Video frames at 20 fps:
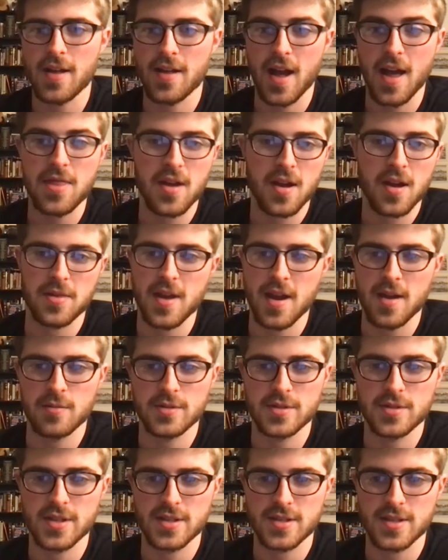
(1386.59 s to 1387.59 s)
I thought that
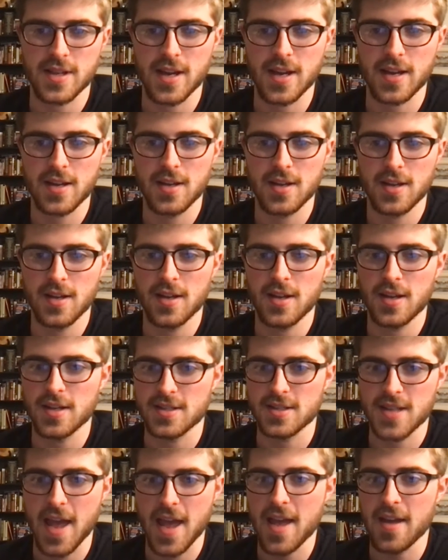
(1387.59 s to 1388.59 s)
was just like a
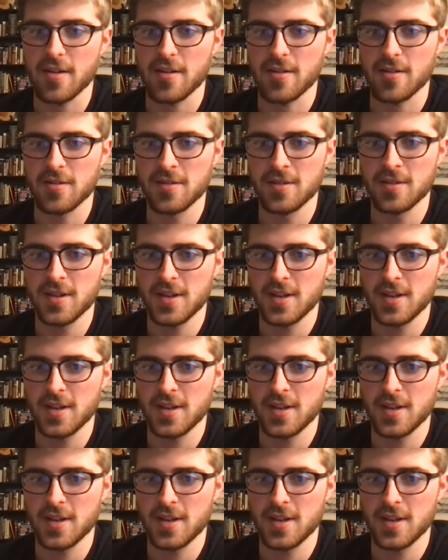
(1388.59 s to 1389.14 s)
tale,